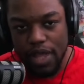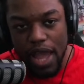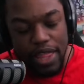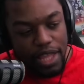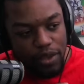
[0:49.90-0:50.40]

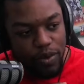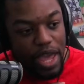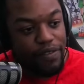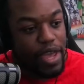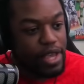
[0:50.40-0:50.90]
I think we
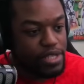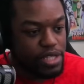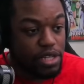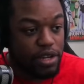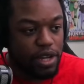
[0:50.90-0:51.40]
have an
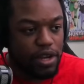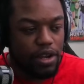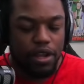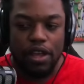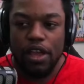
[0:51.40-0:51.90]
S tier
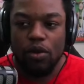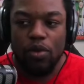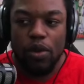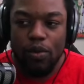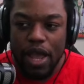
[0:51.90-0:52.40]
here
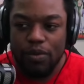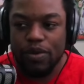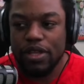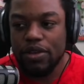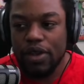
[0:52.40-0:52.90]
where White
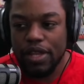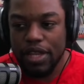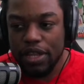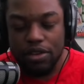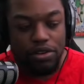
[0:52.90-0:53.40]
Widow and
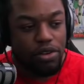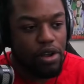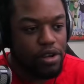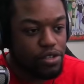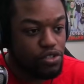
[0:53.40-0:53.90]
Nico
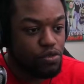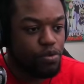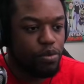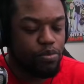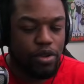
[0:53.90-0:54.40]
are
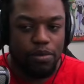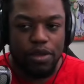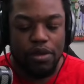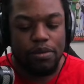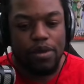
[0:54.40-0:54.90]
super
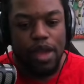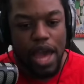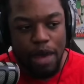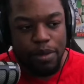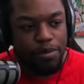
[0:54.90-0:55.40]
premium.
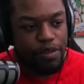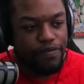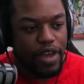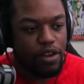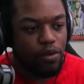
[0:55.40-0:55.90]
I'm a big
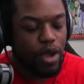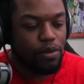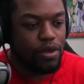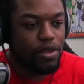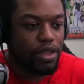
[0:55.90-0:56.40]
fan of
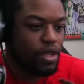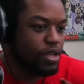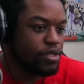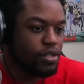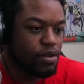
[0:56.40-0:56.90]
White Widow. I
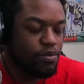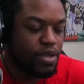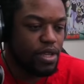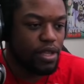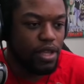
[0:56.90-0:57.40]
think it's going to
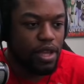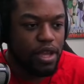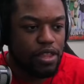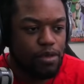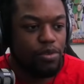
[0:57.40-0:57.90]
be
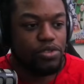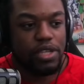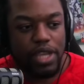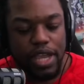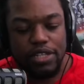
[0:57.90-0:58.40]
the most
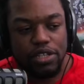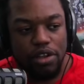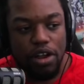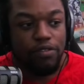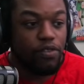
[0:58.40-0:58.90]
engaging
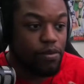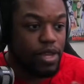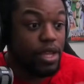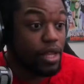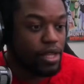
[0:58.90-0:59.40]
card for
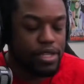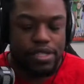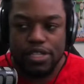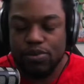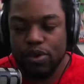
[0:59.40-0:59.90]
me, at
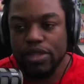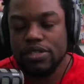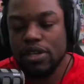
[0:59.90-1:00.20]
least this month.